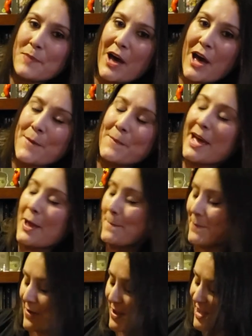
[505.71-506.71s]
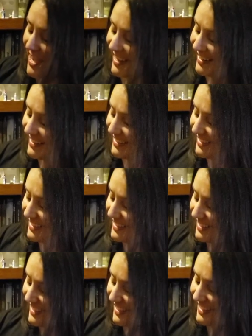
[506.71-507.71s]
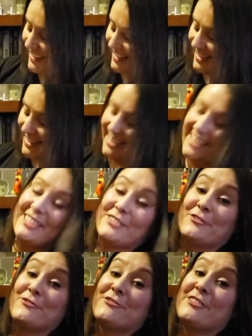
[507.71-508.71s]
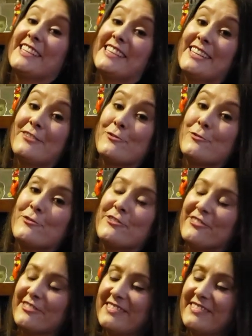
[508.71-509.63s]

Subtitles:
pop I bought is really cool.